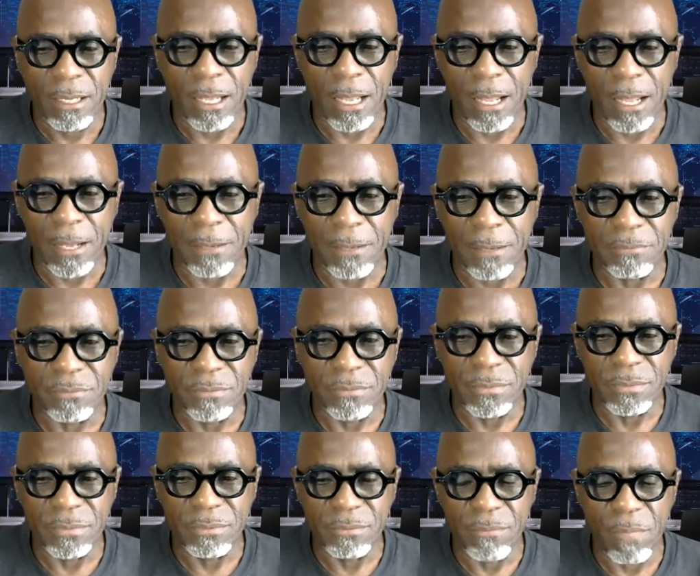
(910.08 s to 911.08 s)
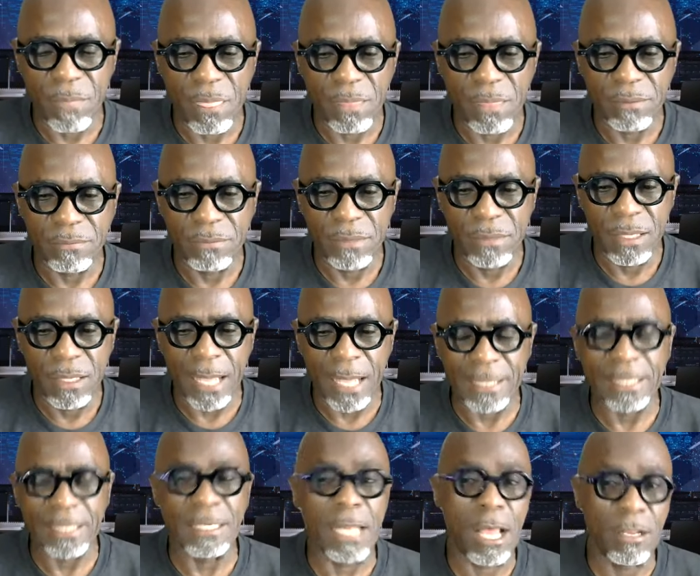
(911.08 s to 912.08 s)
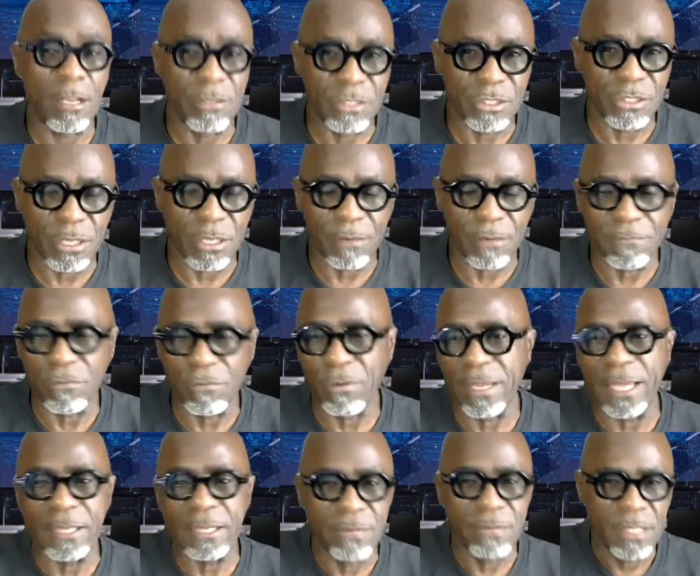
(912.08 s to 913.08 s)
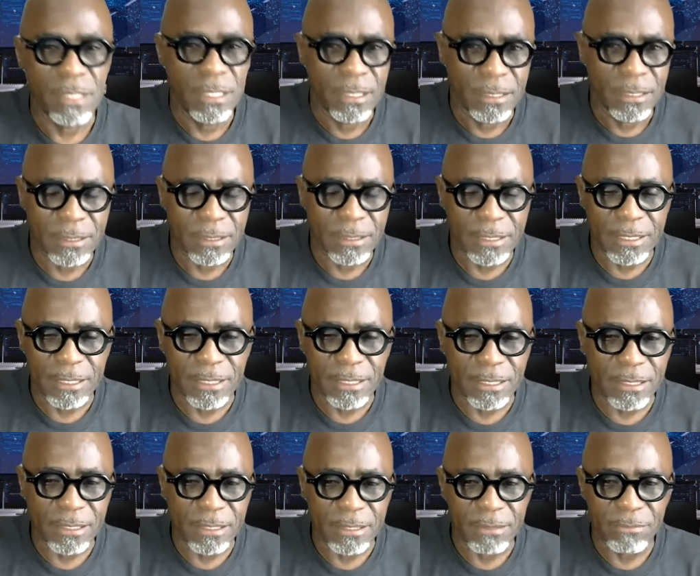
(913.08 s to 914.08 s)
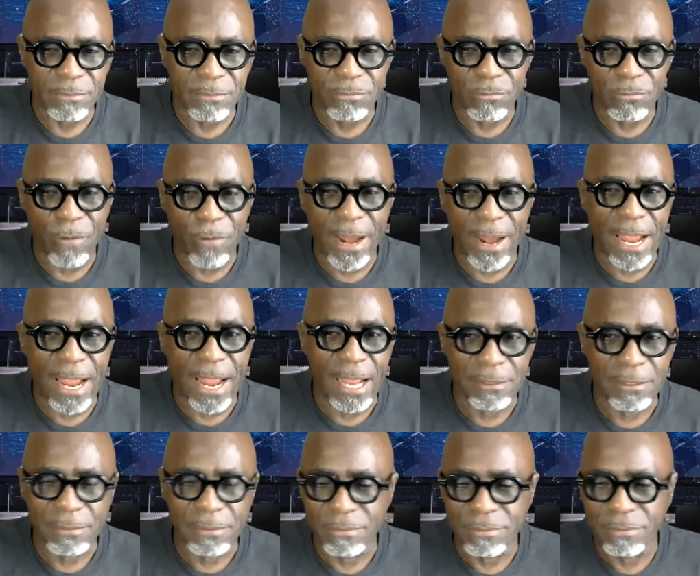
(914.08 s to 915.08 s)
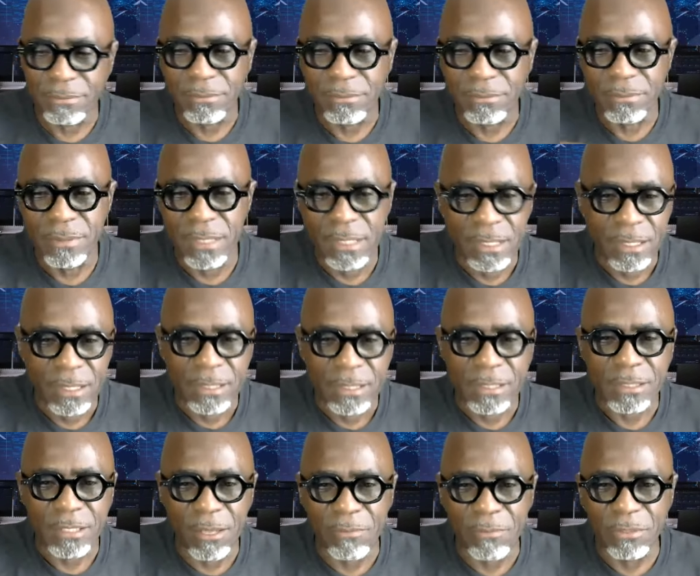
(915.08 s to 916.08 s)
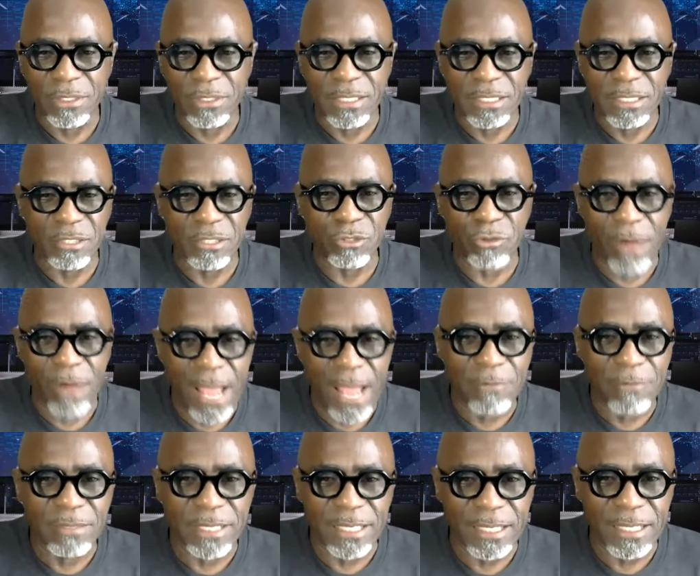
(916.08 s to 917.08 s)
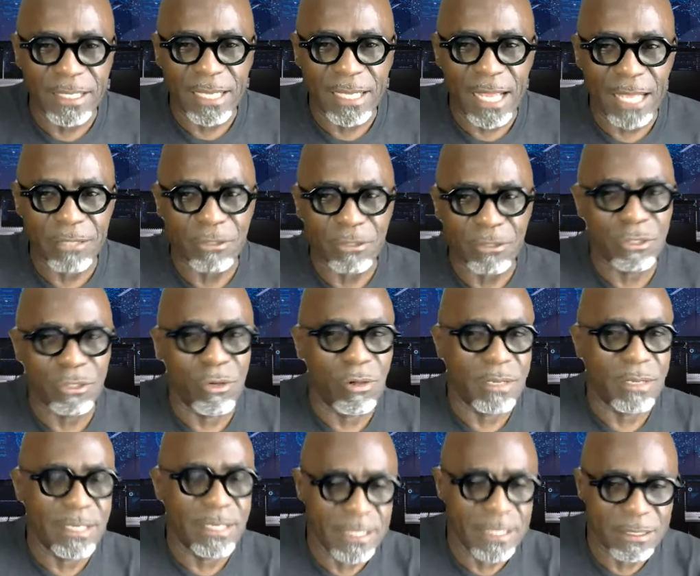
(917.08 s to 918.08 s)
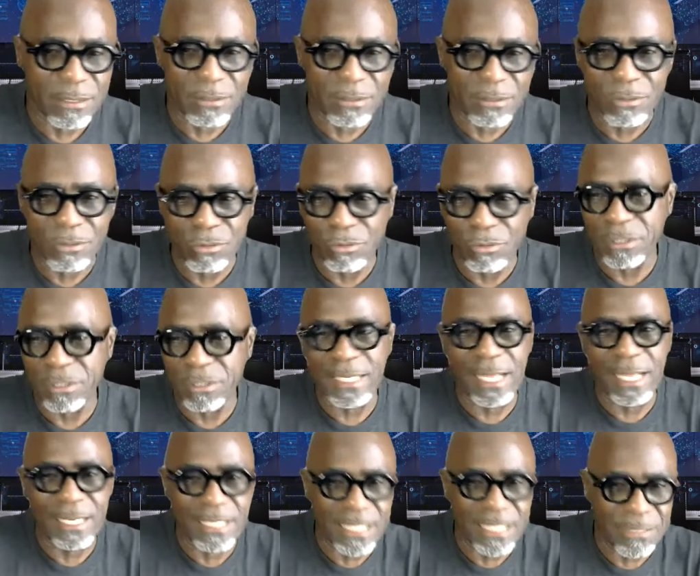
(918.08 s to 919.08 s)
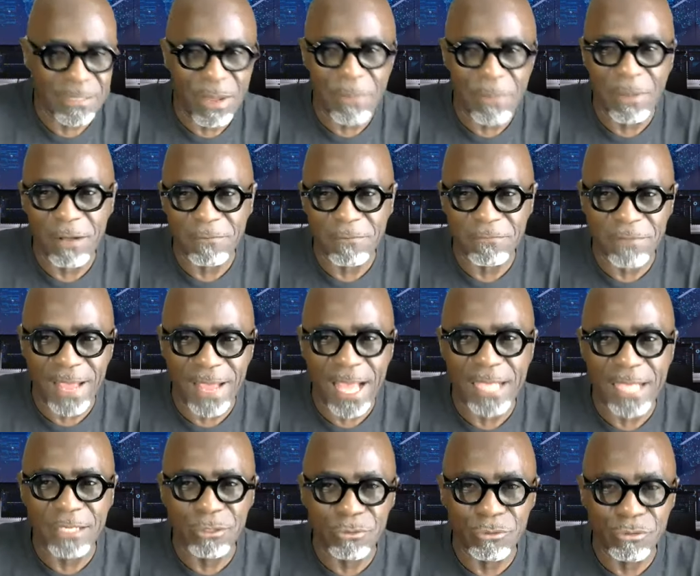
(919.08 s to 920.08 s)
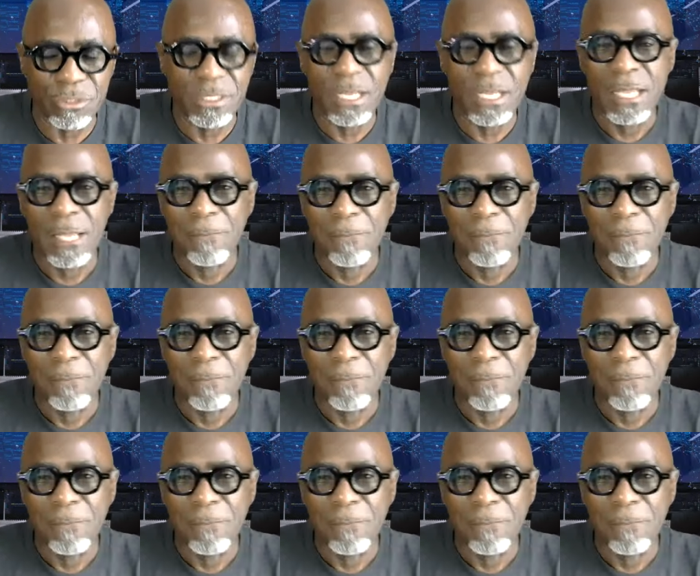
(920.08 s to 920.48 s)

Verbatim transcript: um, an analogy of, okay, the where somebody's drowning and you're talking, you're telling him about values,